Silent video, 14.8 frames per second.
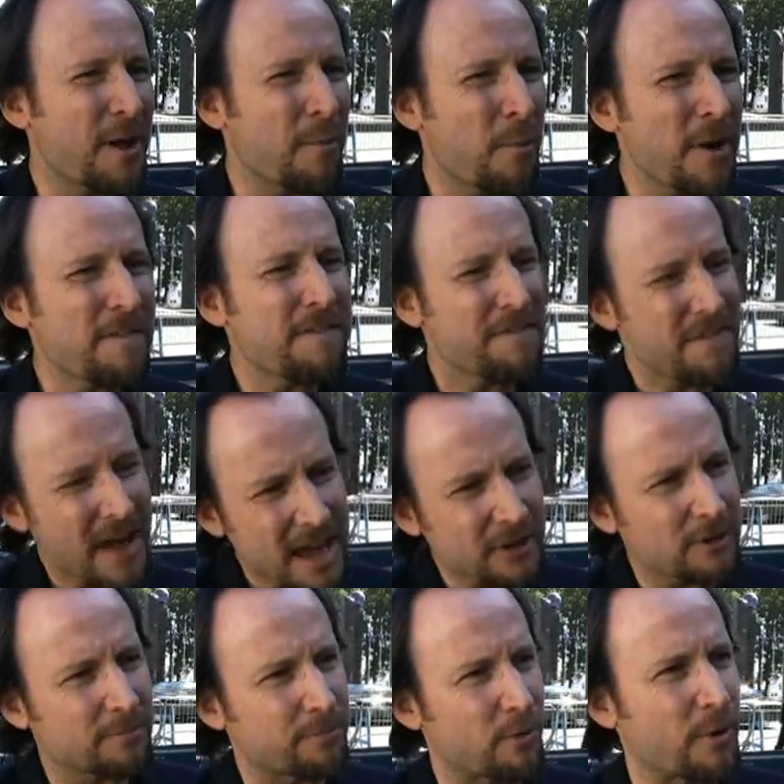one
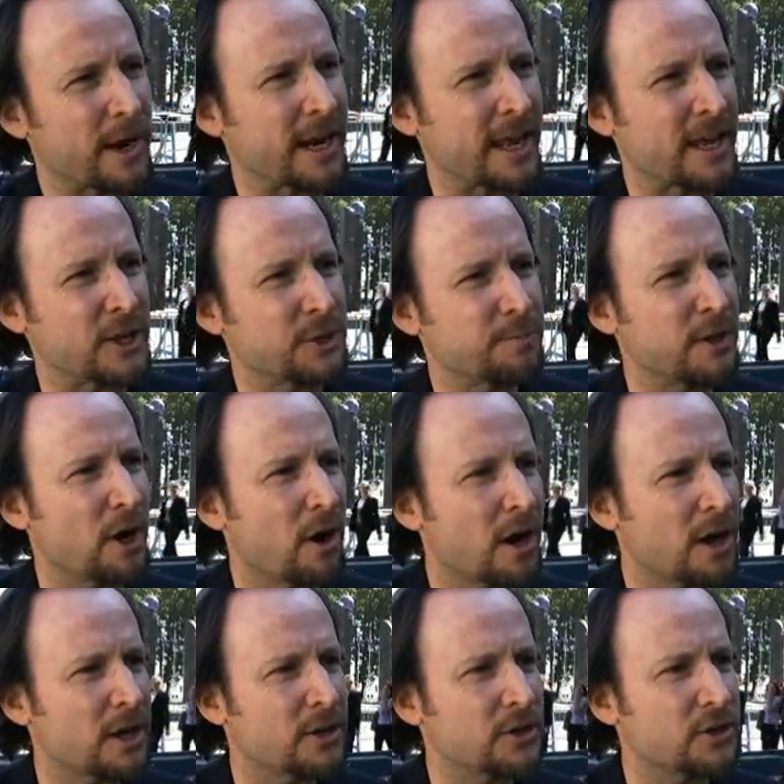final point is,
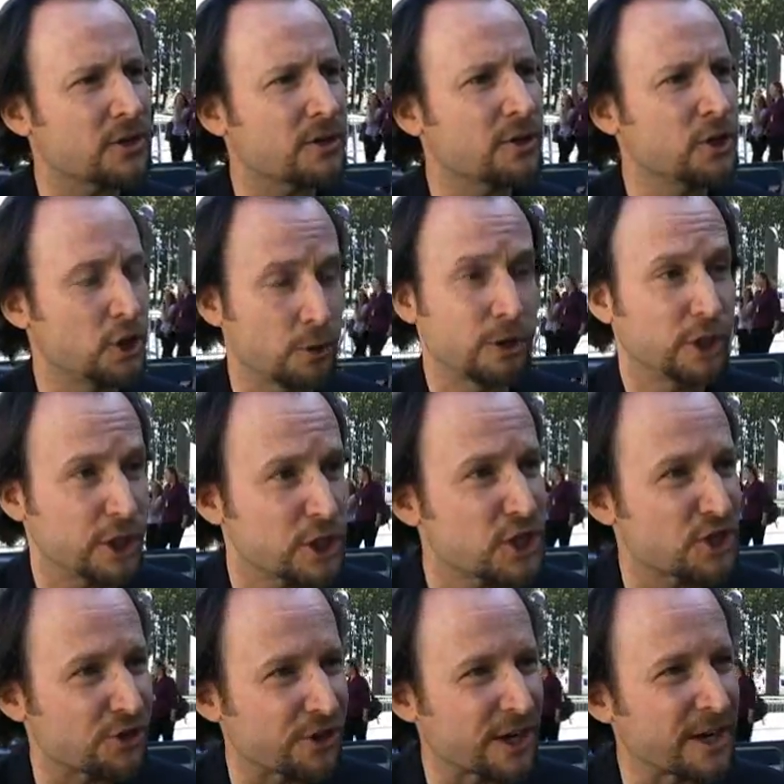beyond Jewish
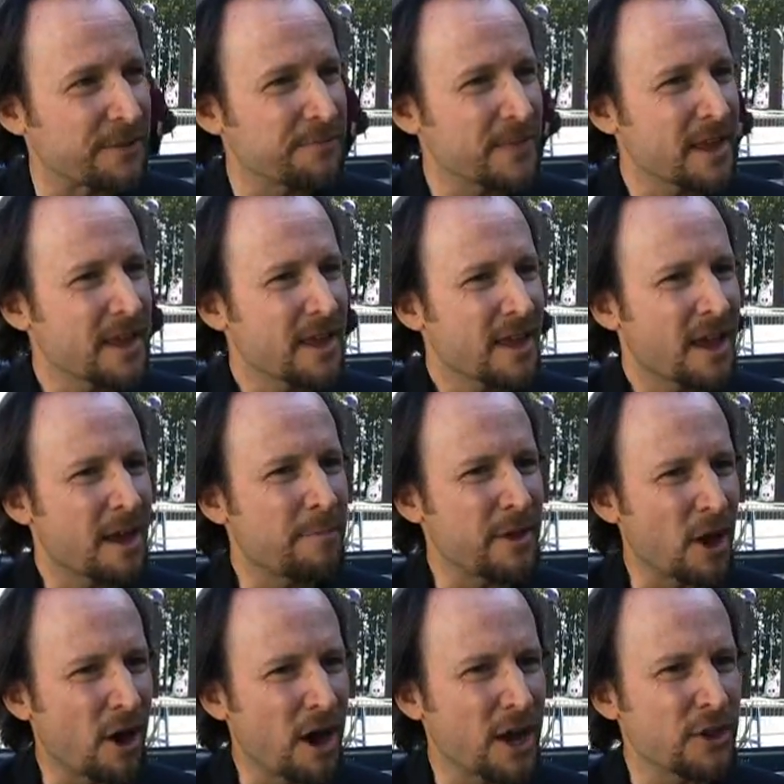history,
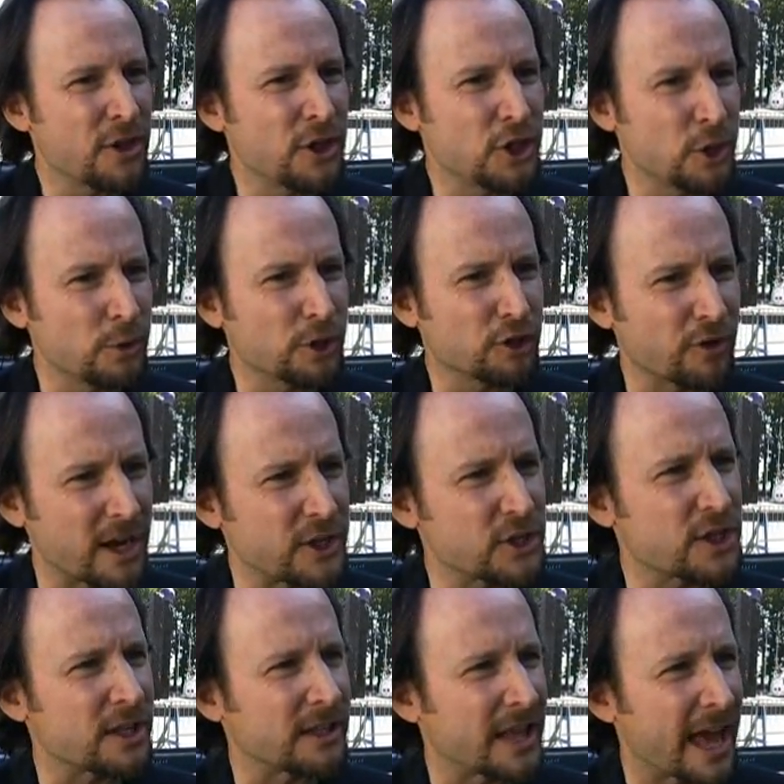beyond the Jewish rights
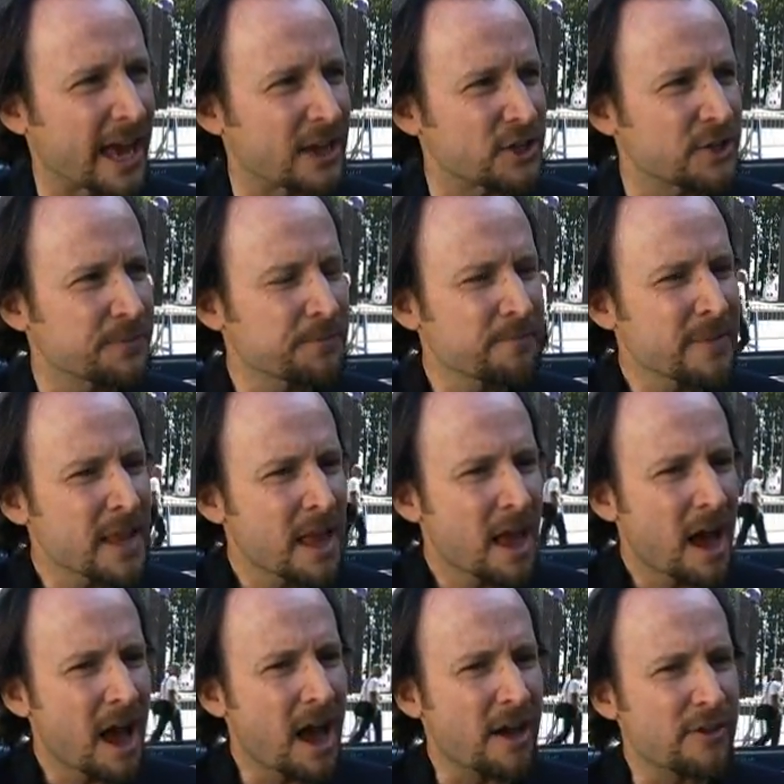to the land,
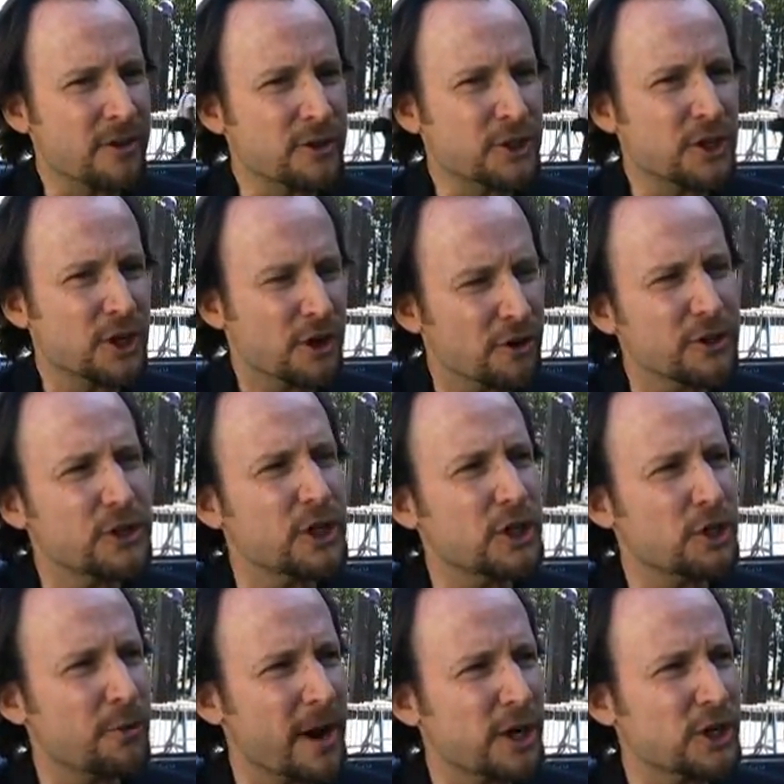there's the current
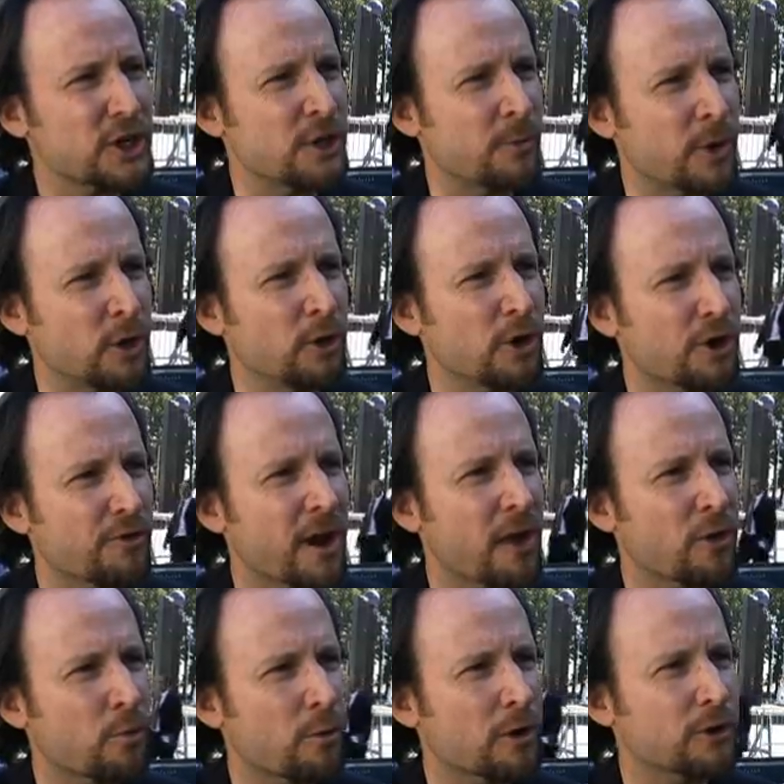situation. And when you look around
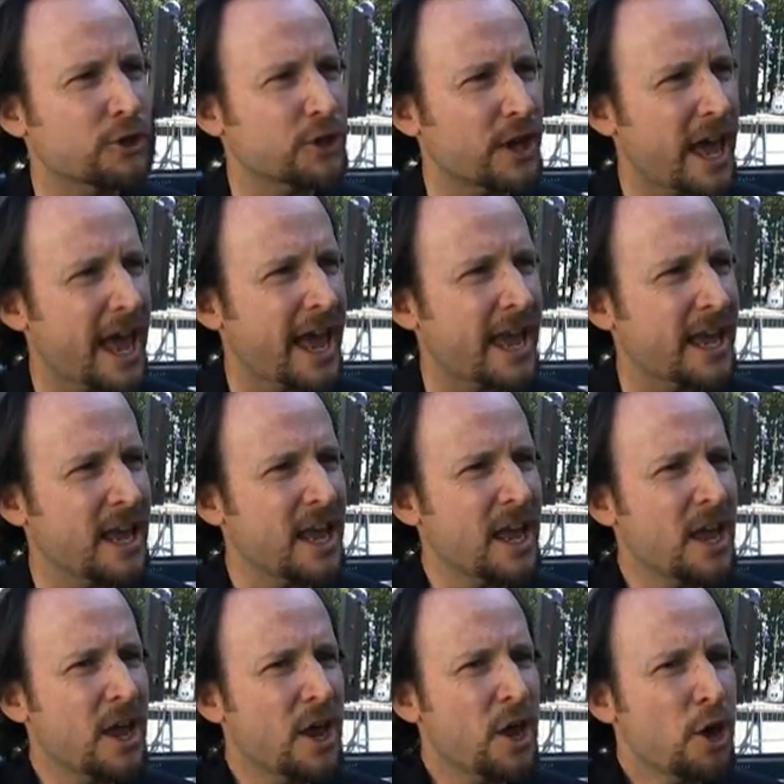the world today,
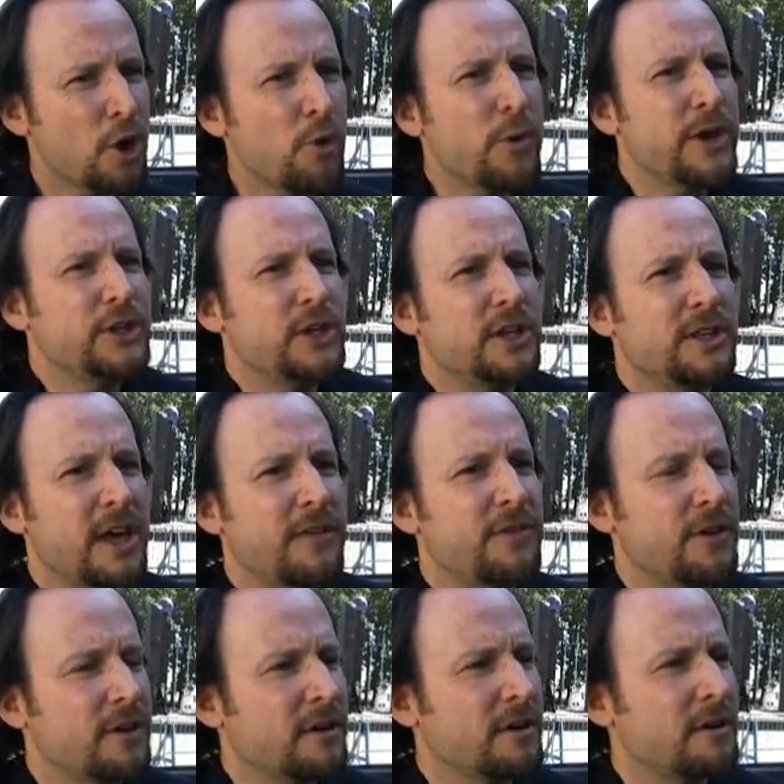who is it that
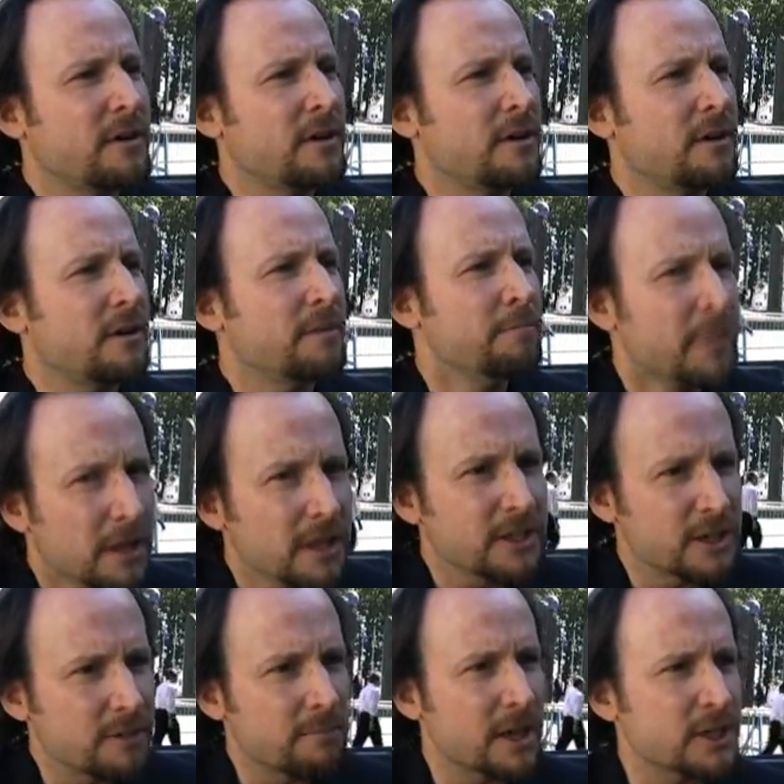the
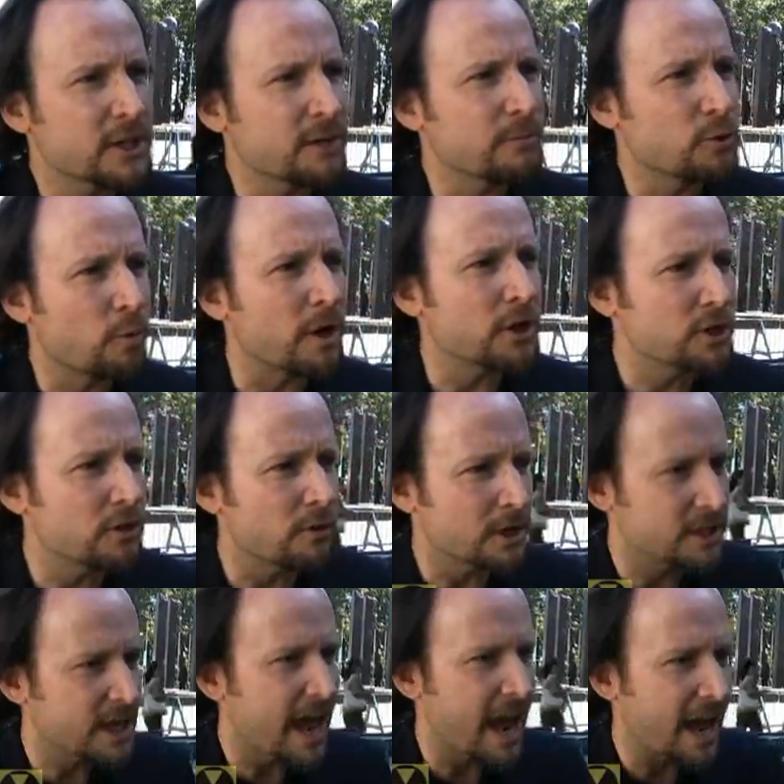militant Muslims want to
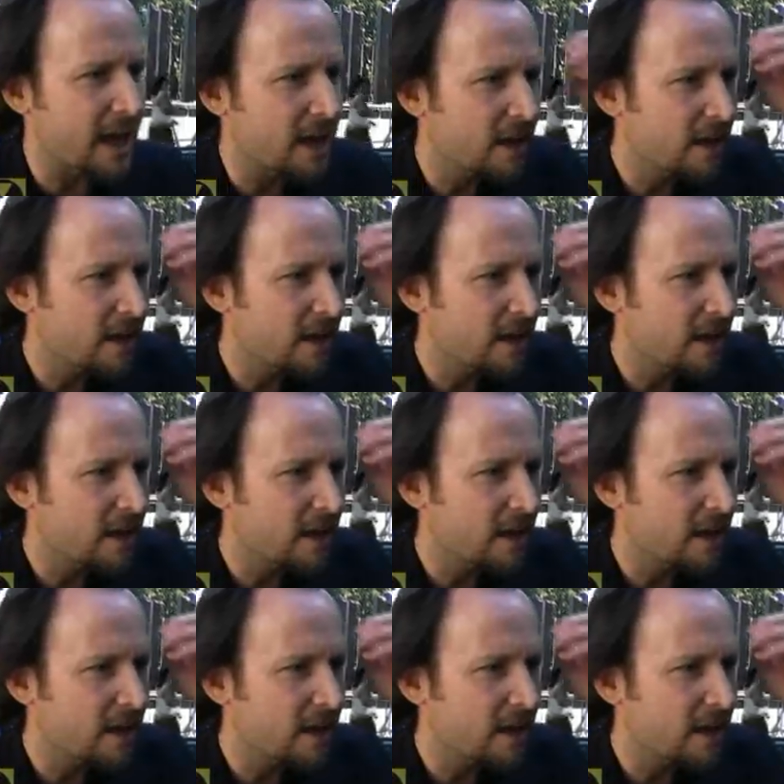attack?